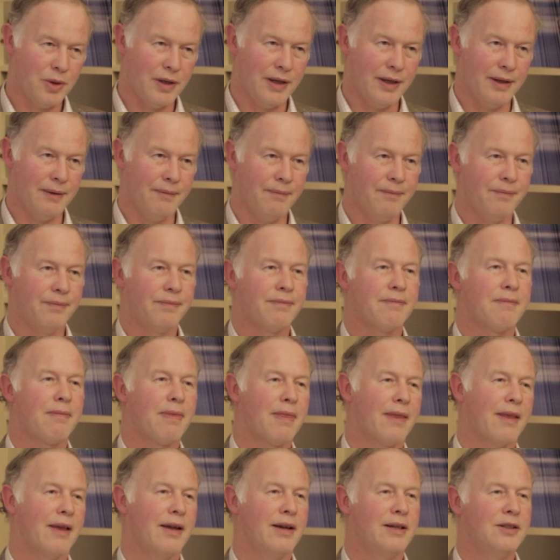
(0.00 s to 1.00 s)
way.
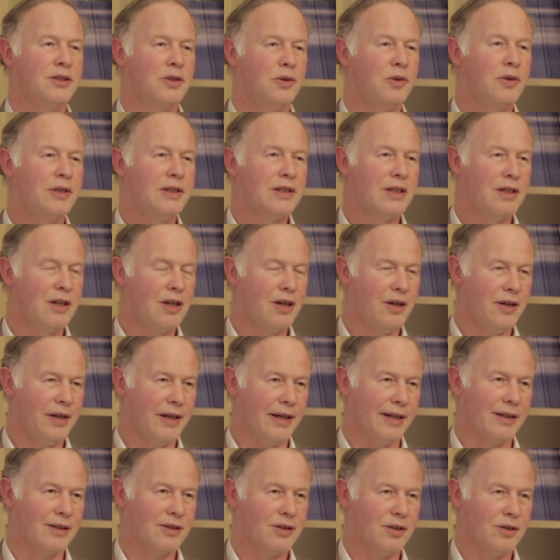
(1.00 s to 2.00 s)
Yeah, so always
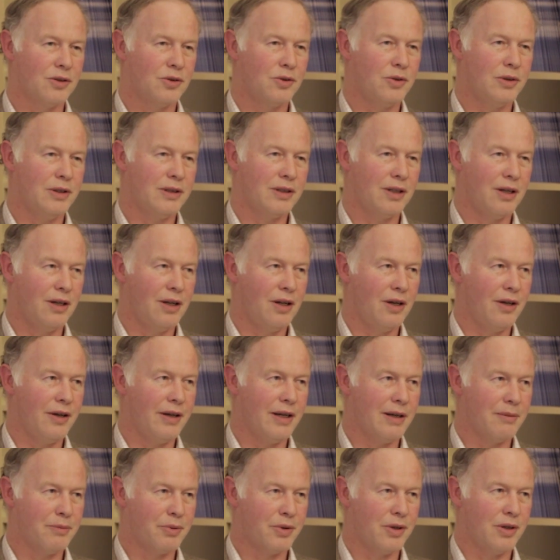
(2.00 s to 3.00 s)
learning. So it's always a
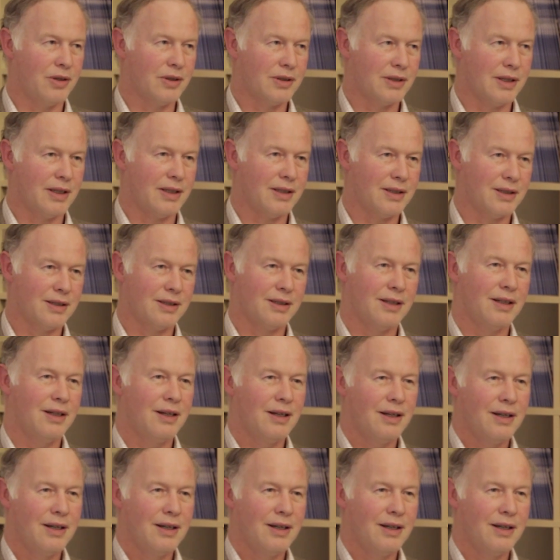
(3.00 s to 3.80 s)
learning process.